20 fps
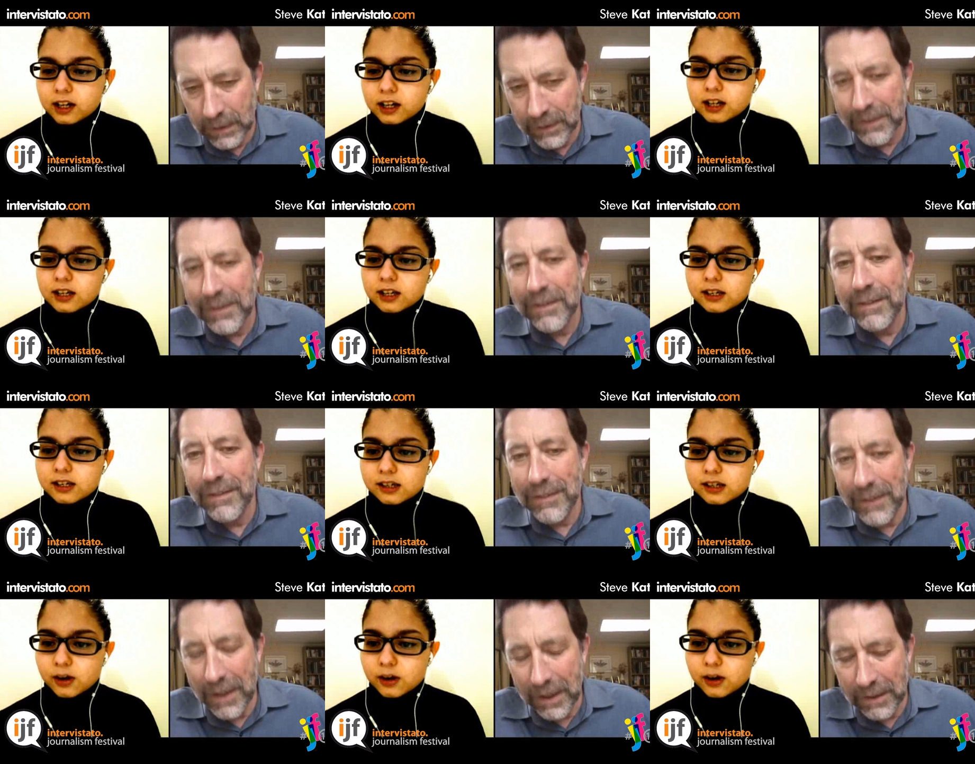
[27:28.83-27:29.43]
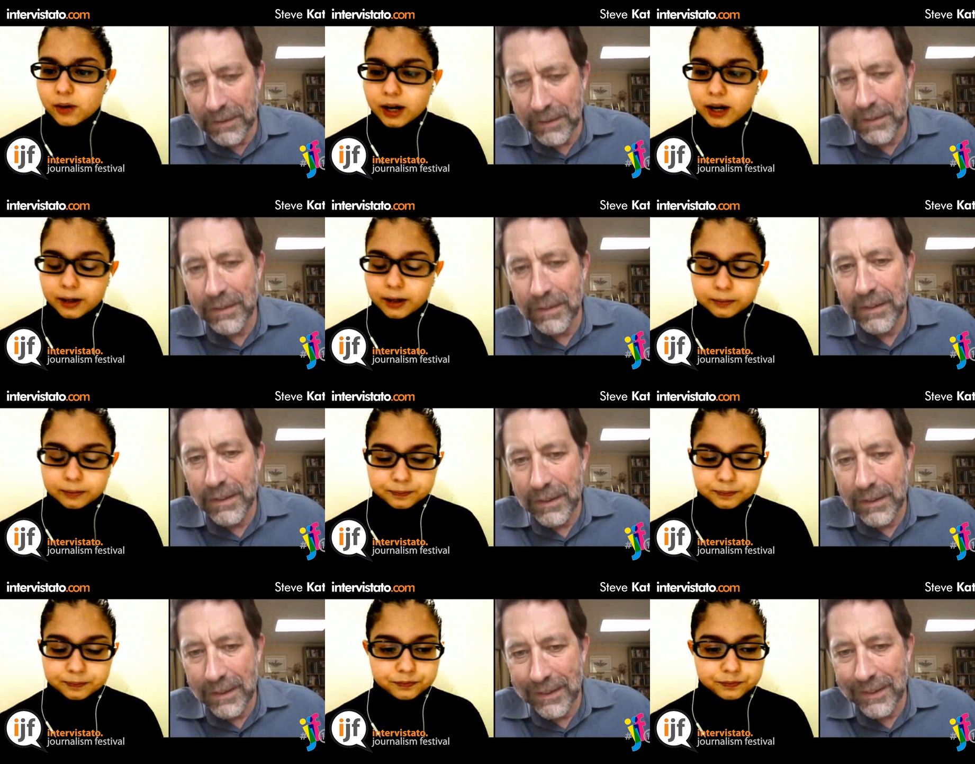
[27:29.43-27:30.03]
Speaker 1: so. Yeah.
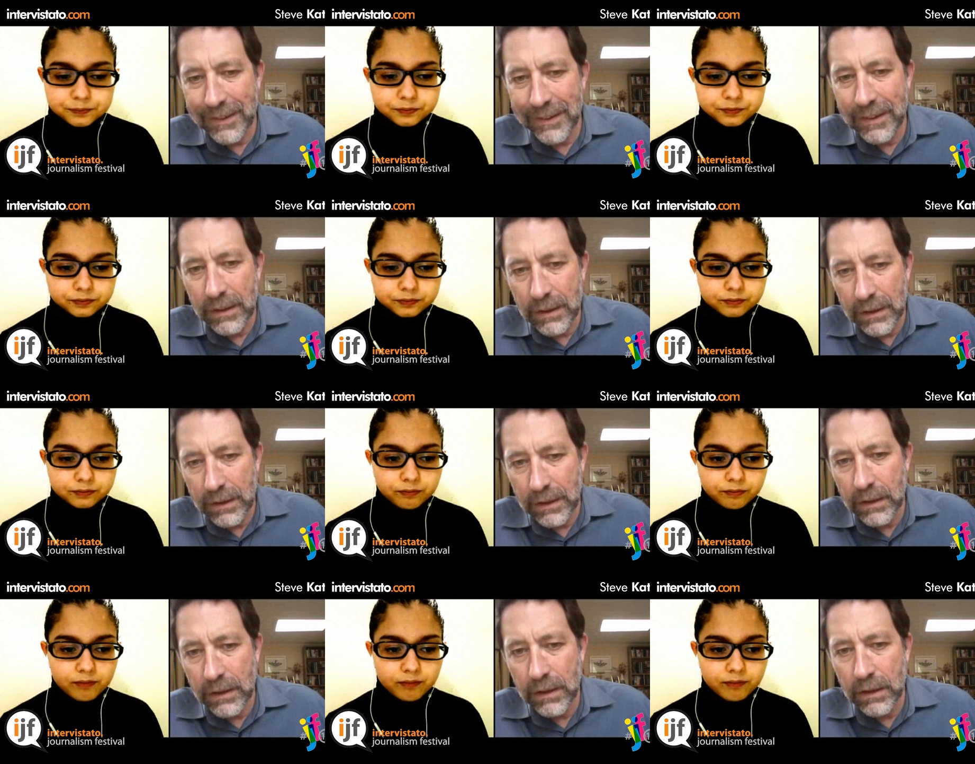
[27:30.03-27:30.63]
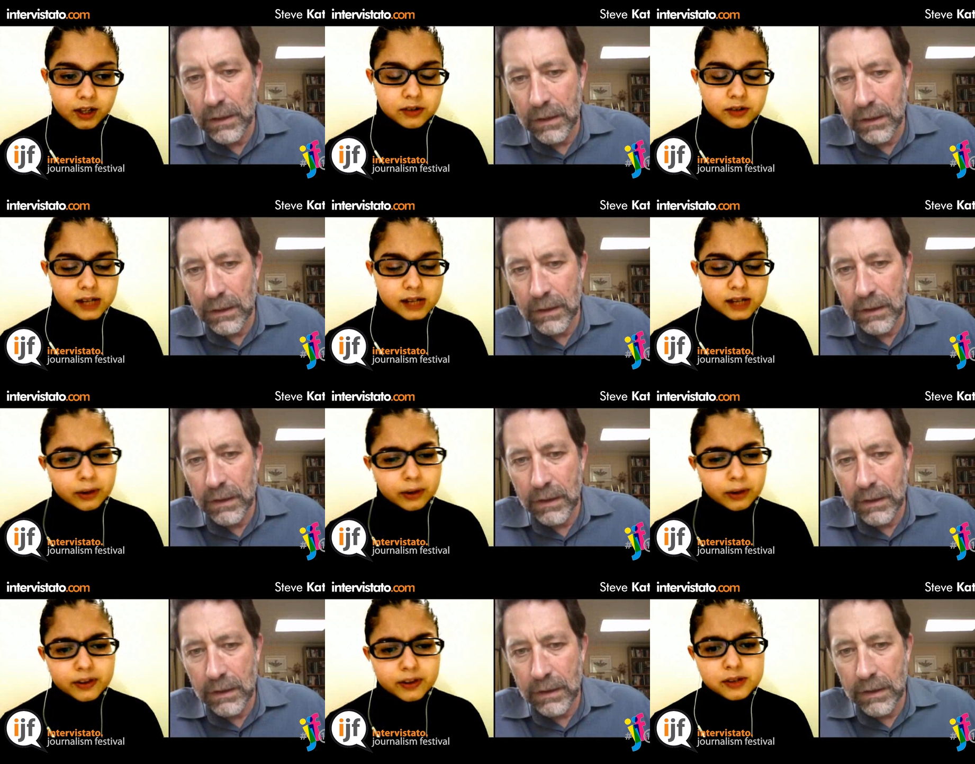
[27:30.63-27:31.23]
Um, he was like,
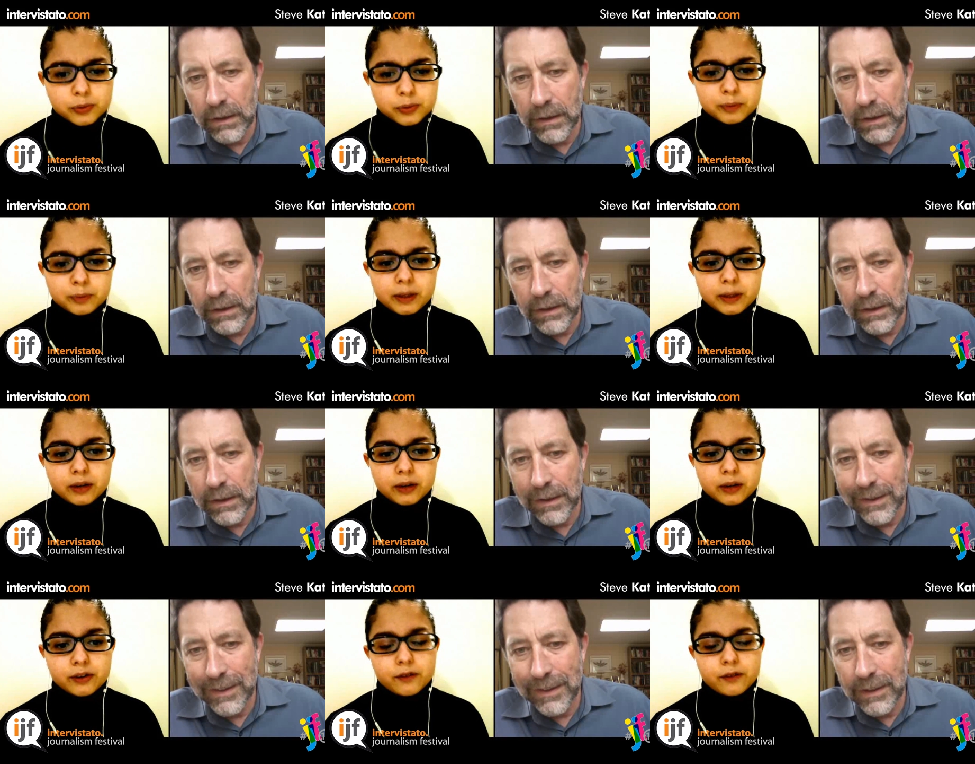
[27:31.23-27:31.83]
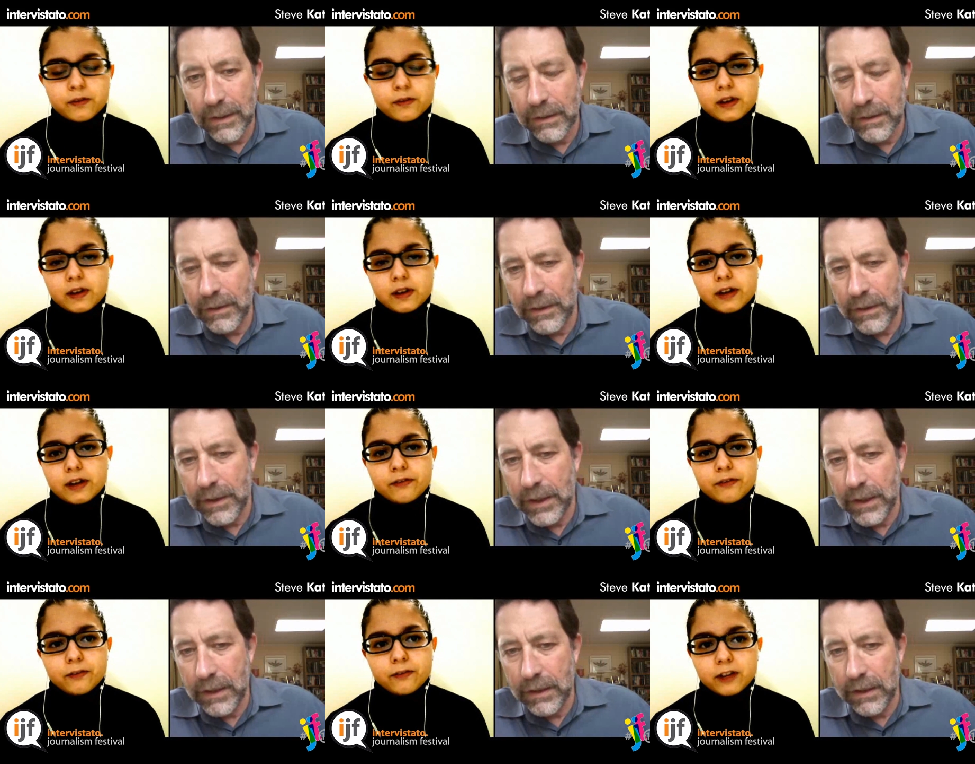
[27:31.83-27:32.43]
well, this would be if, if
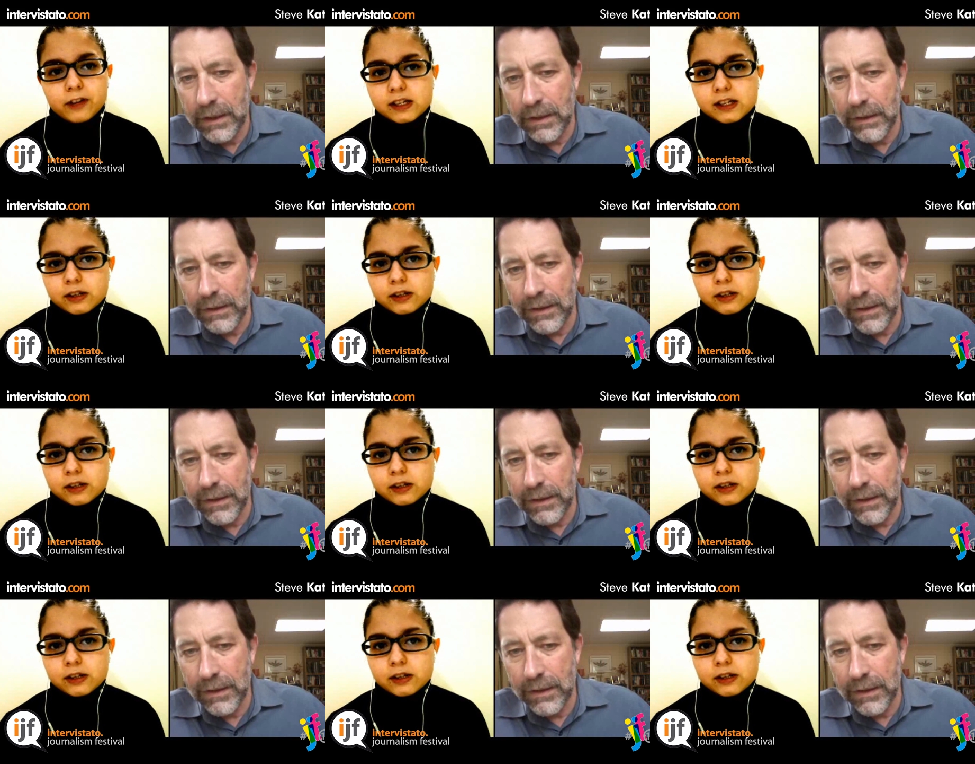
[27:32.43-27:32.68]
he's a